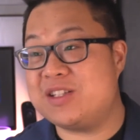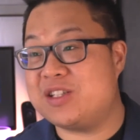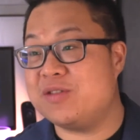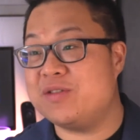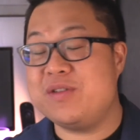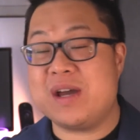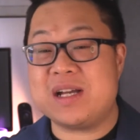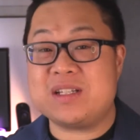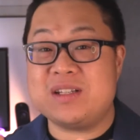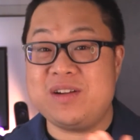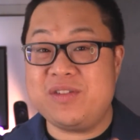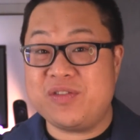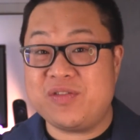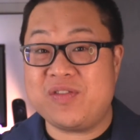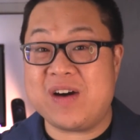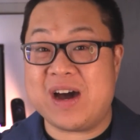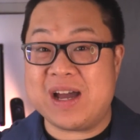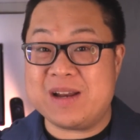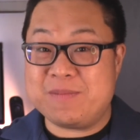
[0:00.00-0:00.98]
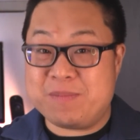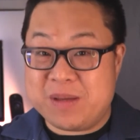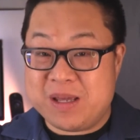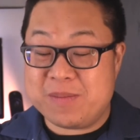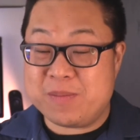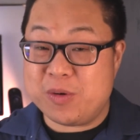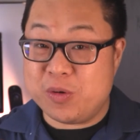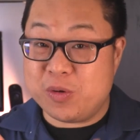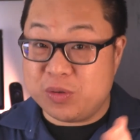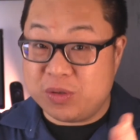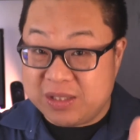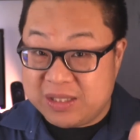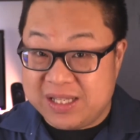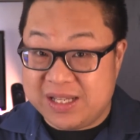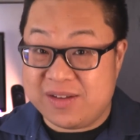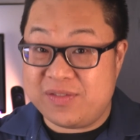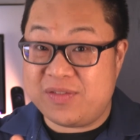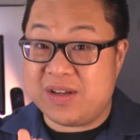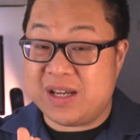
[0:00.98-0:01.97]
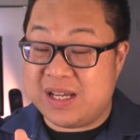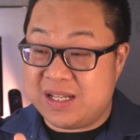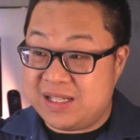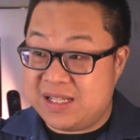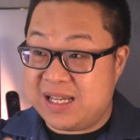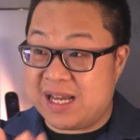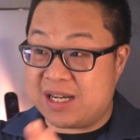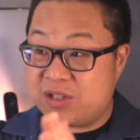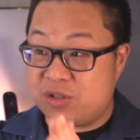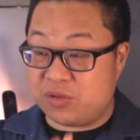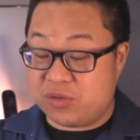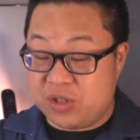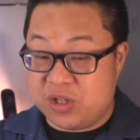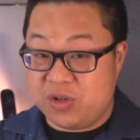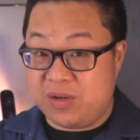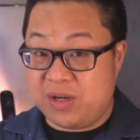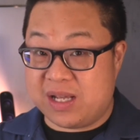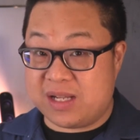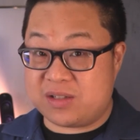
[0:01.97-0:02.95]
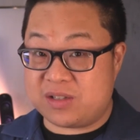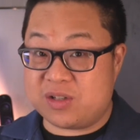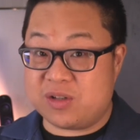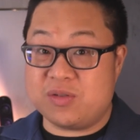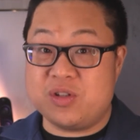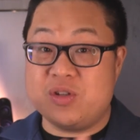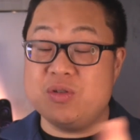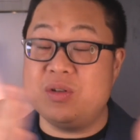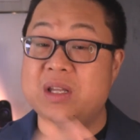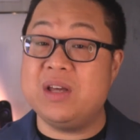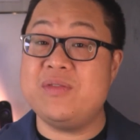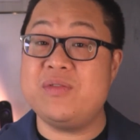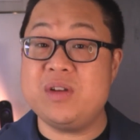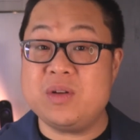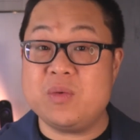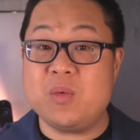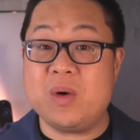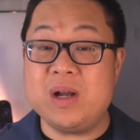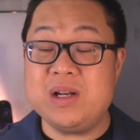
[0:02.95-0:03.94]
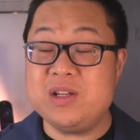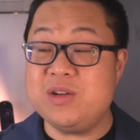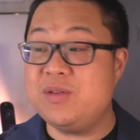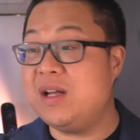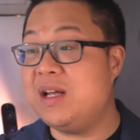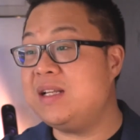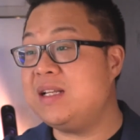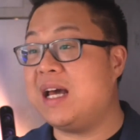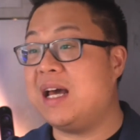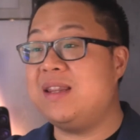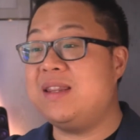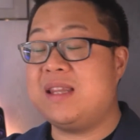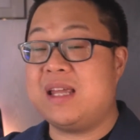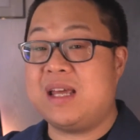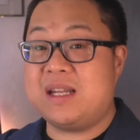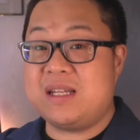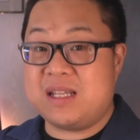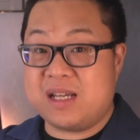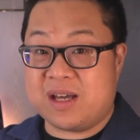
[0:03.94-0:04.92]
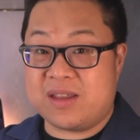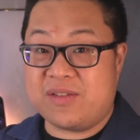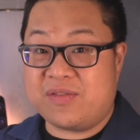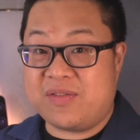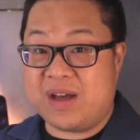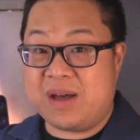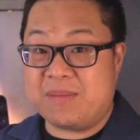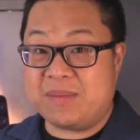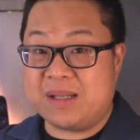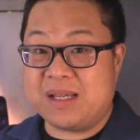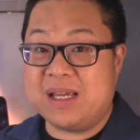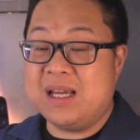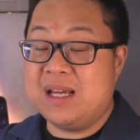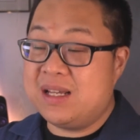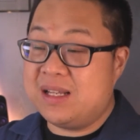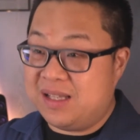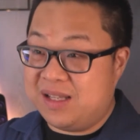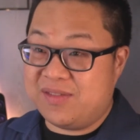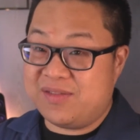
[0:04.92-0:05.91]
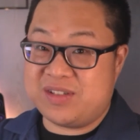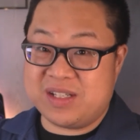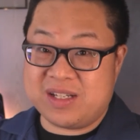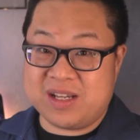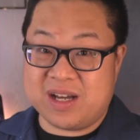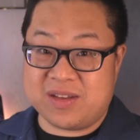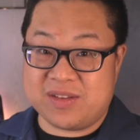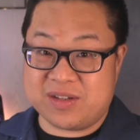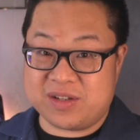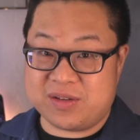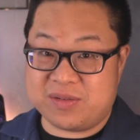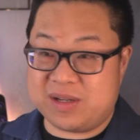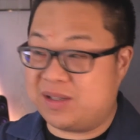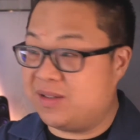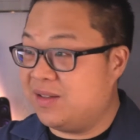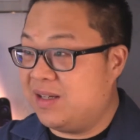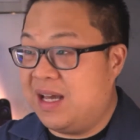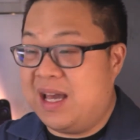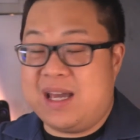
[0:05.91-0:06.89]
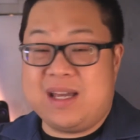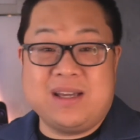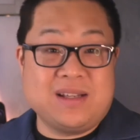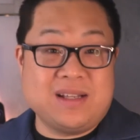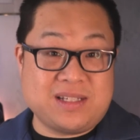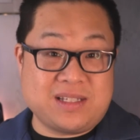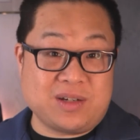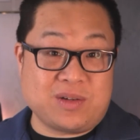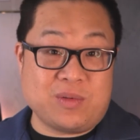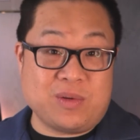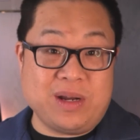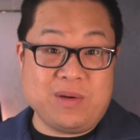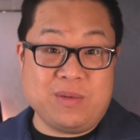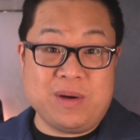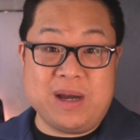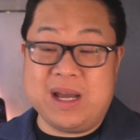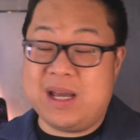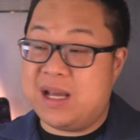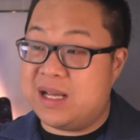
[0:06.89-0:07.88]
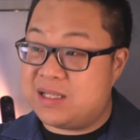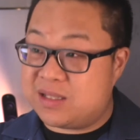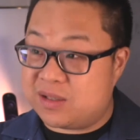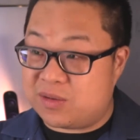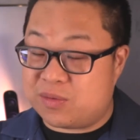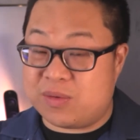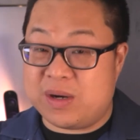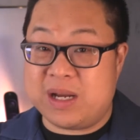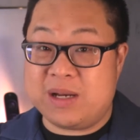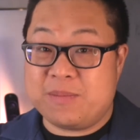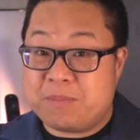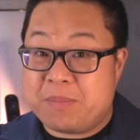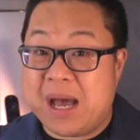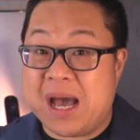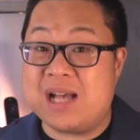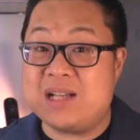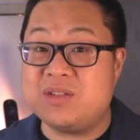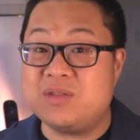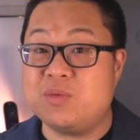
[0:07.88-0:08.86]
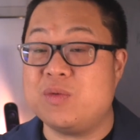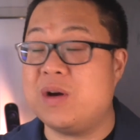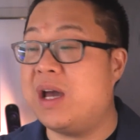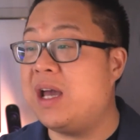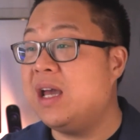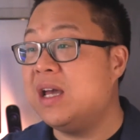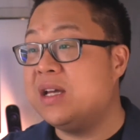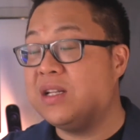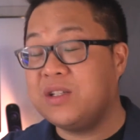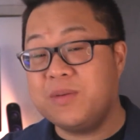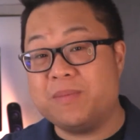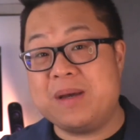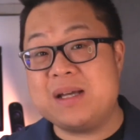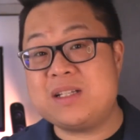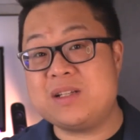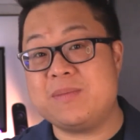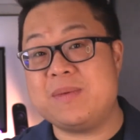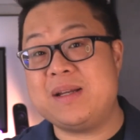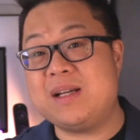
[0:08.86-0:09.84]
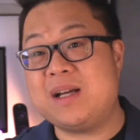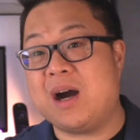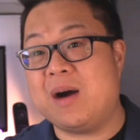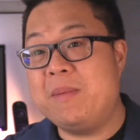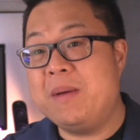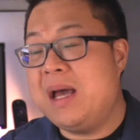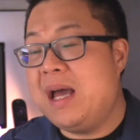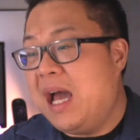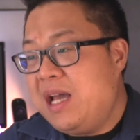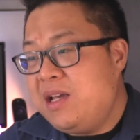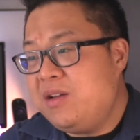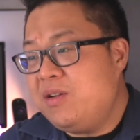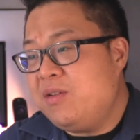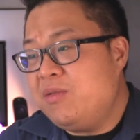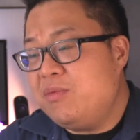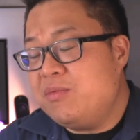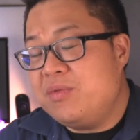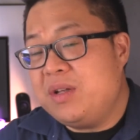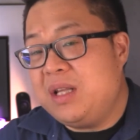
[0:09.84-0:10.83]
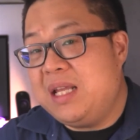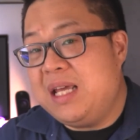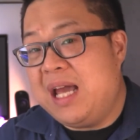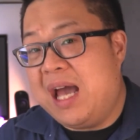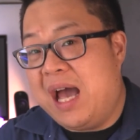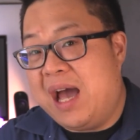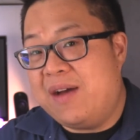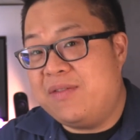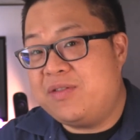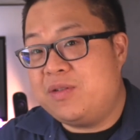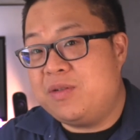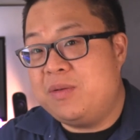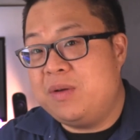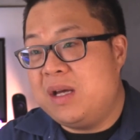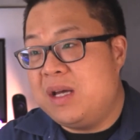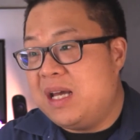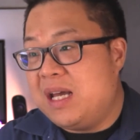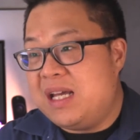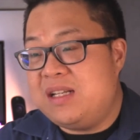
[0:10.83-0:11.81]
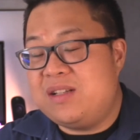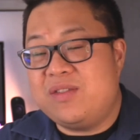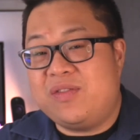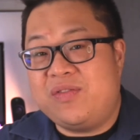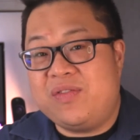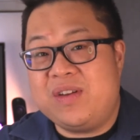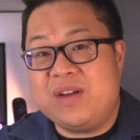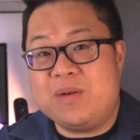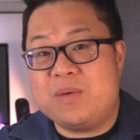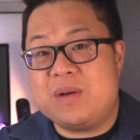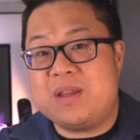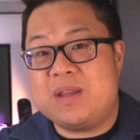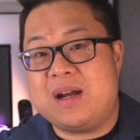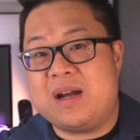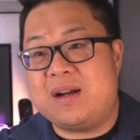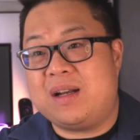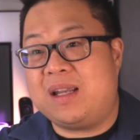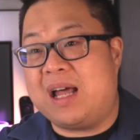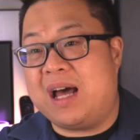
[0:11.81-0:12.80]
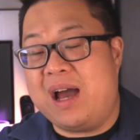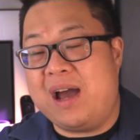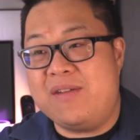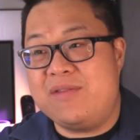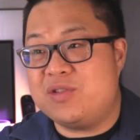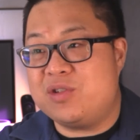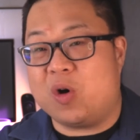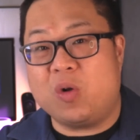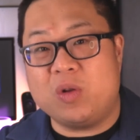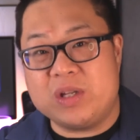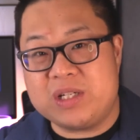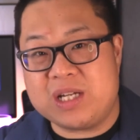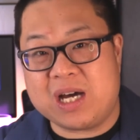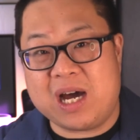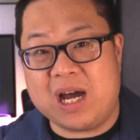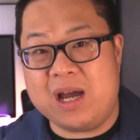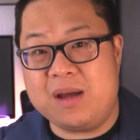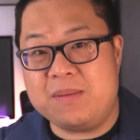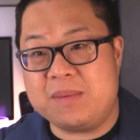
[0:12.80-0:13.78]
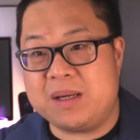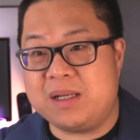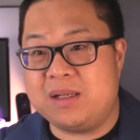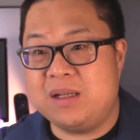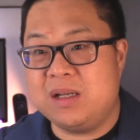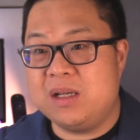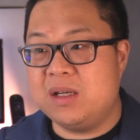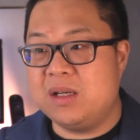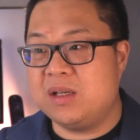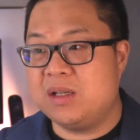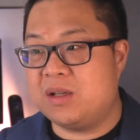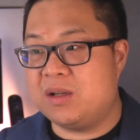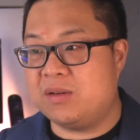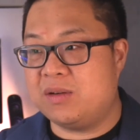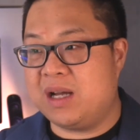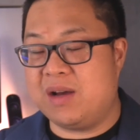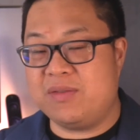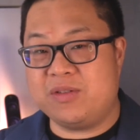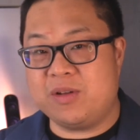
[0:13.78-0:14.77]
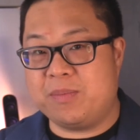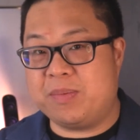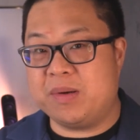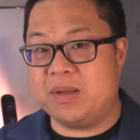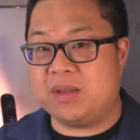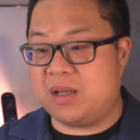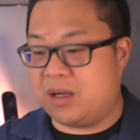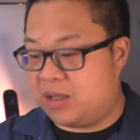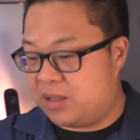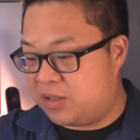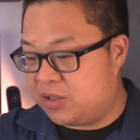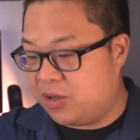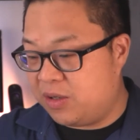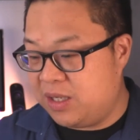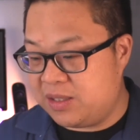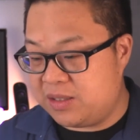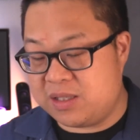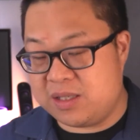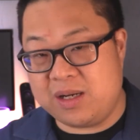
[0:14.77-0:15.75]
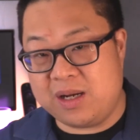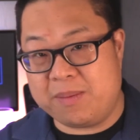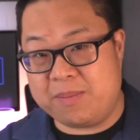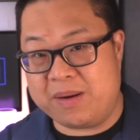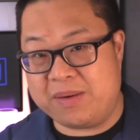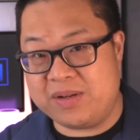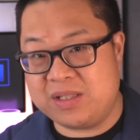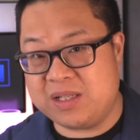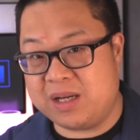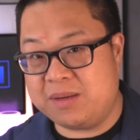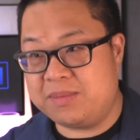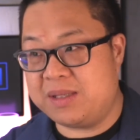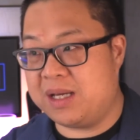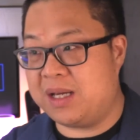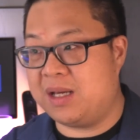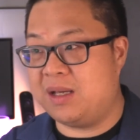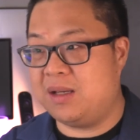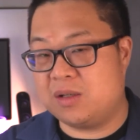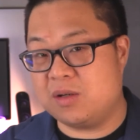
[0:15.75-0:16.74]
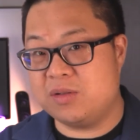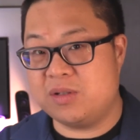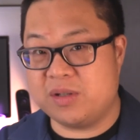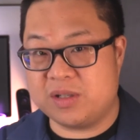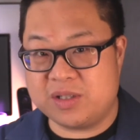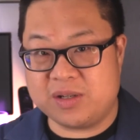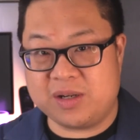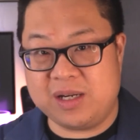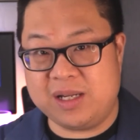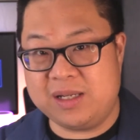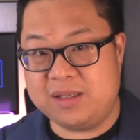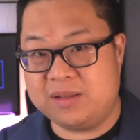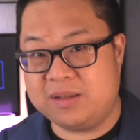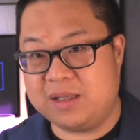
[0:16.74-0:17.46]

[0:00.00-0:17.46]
So you actually find people who live in the actual unit. So you live in the one unit and the other family lives in the other unit. Hey, it's a great way. It's a great passive way to make some income. And you don't really have to interfere with lives all the time, and you don't have to put their toilet seat up every time they go to the toilet.